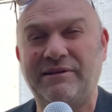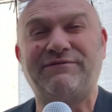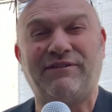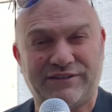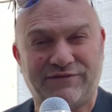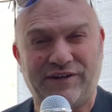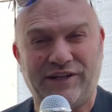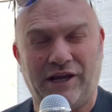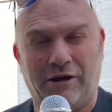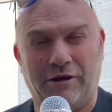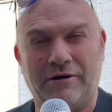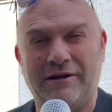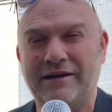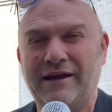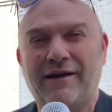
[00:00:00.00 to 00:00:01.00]
Let's vlog
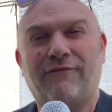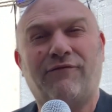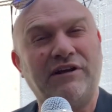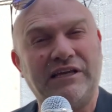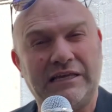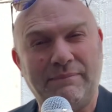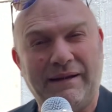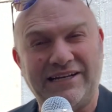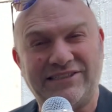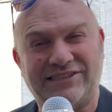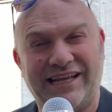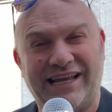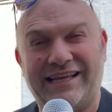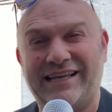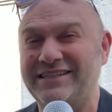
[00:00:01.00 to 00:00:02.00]
video, freaky
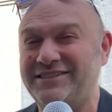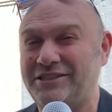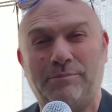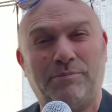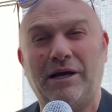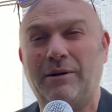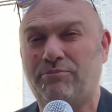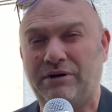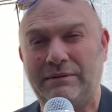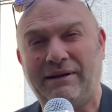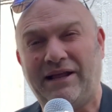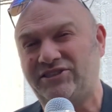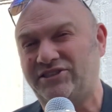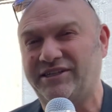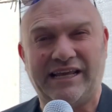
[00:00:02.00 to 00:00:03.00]
magic, superb, brilliant
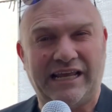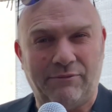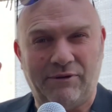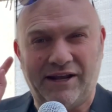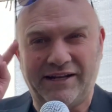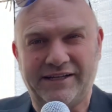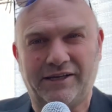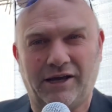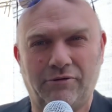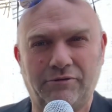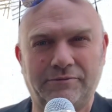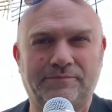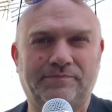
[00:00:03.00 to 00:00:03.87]
magic. Here we're going to go.